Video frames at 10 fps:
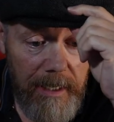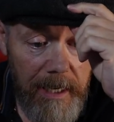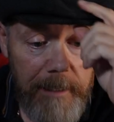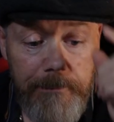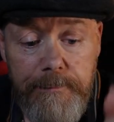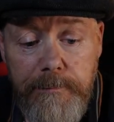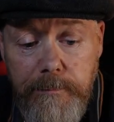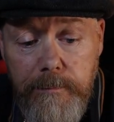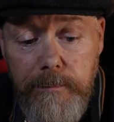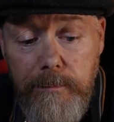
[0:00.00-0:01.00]
The
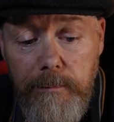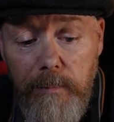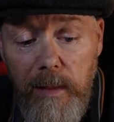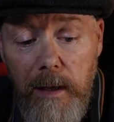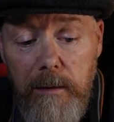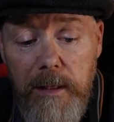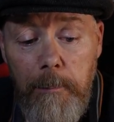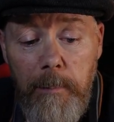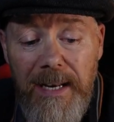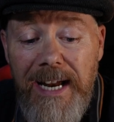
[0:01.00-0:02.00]

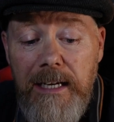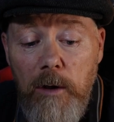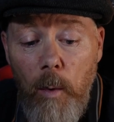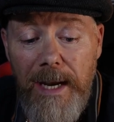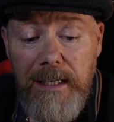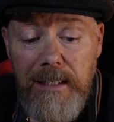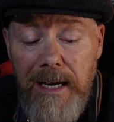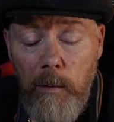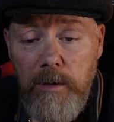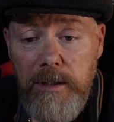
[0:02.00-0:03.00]
Blaenau Gwent
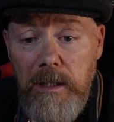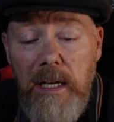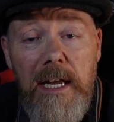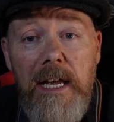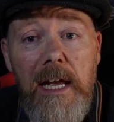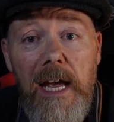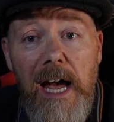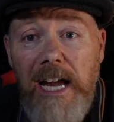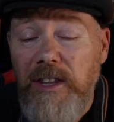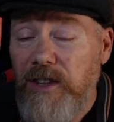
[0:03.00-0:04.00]
Council,
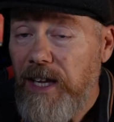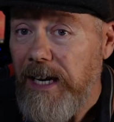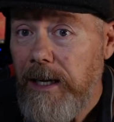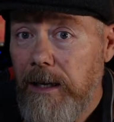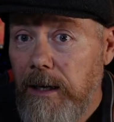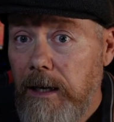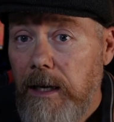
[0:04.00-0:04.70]
I think,